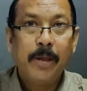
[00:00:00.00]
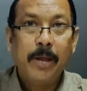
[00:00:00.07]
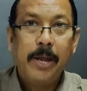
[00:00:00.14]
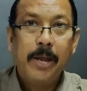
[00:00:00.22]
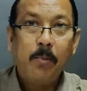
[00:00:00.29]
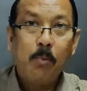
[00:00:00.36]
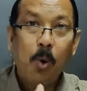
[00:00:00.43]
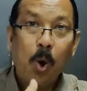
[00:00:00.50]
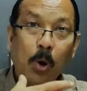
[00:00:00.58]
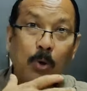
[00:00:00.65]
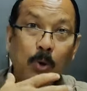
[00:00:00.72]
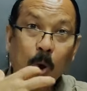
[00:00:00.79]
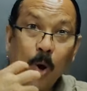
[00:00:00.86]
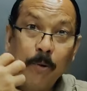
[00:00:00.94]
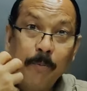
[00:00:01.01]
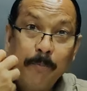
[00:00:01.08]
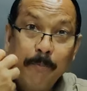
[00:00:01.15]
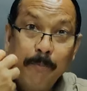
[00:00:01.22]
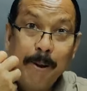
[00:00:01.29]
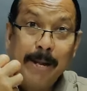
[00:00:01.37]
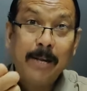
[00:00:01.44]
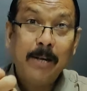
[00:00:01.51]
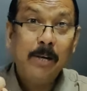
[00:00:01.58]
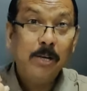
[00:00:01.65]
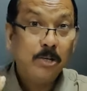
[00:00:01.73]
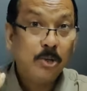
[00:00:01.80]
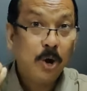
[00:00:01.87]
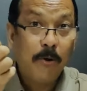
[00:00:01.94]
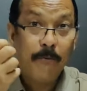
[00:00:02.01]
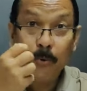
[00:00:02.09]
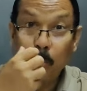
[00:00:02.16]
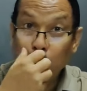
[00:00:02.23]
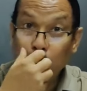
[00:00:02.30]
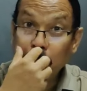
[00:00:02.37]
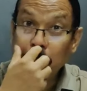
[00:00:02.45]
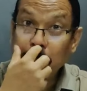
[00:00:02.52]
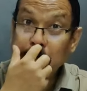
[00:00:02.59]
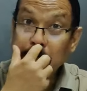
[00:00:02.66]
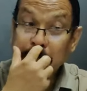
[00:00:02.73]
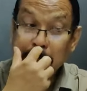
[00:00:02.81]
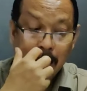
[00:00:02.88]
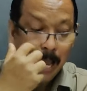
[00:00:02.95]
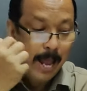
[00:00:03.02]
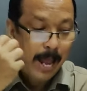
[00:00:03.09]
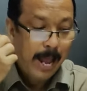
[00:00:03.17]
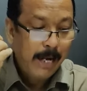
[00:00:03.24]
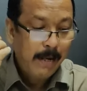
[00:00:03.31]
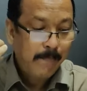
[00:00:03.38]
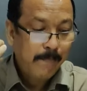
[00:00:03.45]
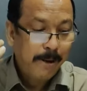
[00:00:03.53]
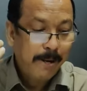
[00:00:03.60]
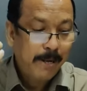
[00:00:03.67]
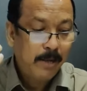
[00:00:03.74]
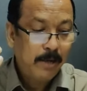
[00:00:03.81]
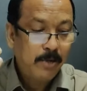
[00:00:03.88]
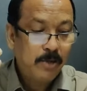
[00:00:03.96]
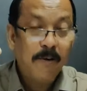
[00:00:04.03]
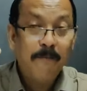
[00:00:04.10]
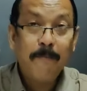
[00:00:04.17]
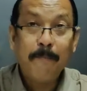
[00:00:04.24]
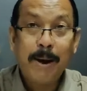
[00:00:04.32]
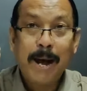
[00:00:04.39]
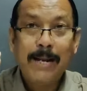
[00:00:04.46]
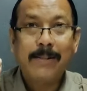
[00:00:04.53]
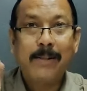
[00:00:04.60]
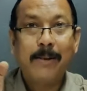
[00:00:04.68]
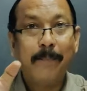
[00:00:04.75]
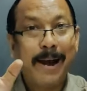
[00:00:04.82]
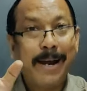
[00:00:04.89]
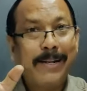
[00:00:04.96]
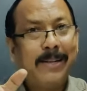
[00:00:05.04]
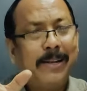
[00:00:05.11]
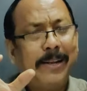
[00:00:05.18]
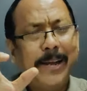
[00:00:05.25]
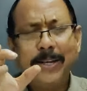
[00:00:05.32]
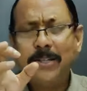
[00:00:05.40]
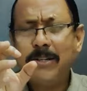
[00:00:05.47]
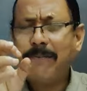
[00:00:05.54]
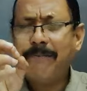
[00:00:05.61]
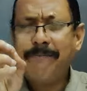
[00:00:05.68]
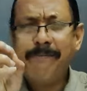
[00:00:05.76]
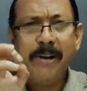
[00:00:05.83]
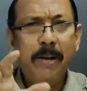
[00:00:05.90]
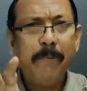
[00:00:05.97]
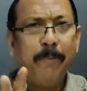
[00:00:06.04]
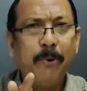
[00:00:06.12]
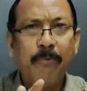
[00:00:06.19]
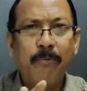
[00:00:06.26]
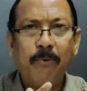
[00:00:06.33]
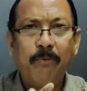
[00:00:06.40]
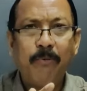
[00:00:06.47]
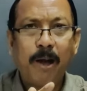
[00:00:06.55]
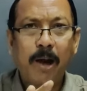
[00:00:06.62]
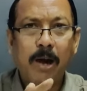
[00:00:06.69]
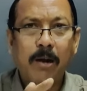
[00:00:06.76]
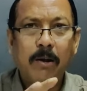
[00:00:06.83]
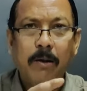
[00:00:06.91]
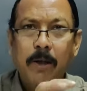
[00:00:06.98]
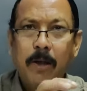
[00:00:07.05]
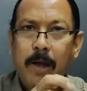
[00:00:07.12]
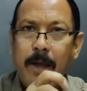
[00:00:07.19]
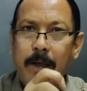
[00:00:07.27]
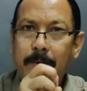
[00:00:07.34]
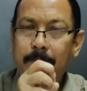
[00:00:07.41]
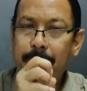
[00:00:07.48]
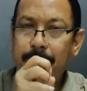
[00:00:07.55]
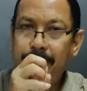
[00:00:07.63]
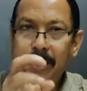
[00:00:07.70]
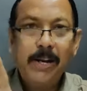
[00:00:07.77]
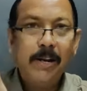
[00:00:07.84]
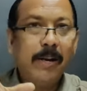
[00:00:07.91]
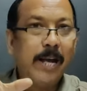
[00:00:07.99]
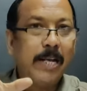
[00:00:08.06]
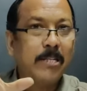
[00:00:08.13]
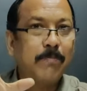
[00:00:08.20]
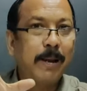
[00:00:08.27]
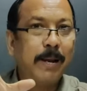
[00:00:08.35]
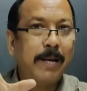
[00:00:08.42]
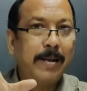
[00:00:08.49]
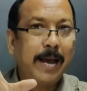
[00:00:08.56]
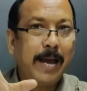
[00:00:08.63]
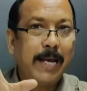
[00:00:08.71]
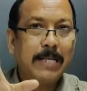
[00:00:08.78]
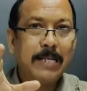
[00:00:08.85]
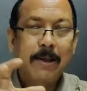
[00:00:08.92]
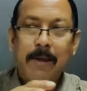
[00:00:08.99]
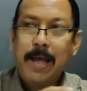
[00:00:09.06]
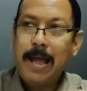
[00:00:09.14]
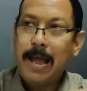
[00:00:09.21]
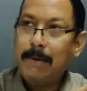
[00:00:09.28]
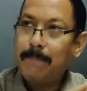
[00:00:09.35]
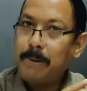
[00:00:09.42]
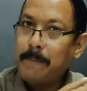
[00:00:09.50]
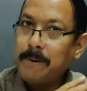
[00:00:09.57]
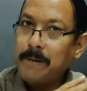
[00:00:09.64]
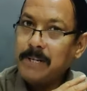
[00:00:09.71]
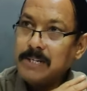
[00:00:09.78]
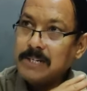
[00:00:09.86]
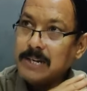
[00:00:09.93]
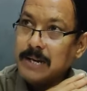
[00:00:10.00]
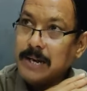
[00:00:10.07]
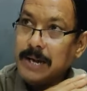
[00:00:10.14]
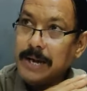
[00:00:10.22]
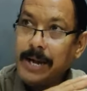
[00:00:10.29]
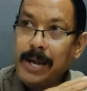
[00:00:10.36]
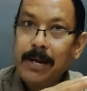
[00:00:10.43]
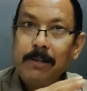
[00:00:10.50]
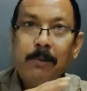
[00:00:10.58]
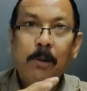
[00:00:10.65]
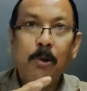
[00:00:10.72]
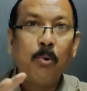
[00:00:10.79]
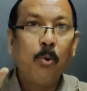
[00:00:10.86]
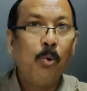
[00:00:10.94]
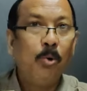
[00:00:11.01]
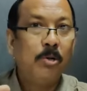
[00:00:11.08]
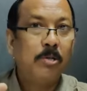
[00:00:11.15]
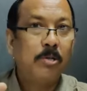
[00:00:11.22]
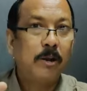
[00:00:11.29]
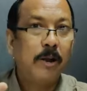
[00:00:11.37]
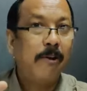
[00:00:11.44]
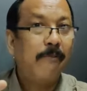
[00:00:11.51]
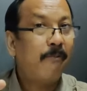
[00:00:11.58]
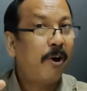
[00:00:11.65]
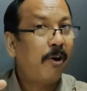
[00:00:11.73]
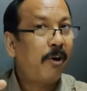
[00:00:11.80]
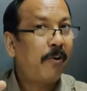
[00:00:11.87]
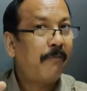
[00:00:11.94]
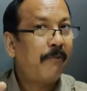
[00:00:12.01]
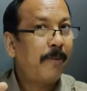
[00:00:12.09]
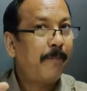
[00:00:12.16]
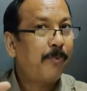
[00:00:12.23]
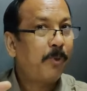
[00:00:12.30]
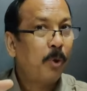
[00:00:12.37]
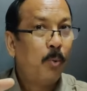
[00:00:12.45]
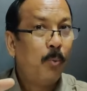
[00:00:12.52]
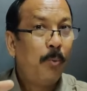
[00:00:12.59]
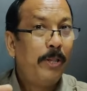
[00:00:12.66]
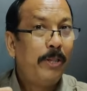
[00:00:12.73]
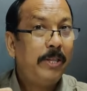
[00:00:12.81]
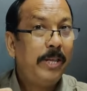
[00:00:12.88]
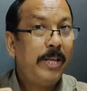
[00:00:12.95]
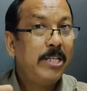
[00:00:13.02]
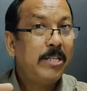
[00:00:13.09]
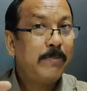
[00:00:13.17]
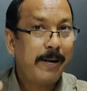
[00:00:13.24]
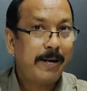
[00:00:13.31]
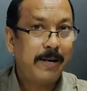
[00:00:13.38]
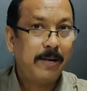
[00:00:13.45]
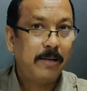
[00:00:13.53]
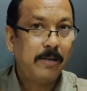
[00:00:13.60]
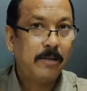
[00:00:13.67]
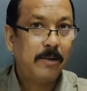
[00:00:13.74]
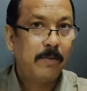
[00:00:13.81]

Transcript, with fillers: He walked on petals of roses and petals of myrtle. Myrtle again is a very beautiful flower, very nice smell it has, and people just laid the roads in front of him with these petals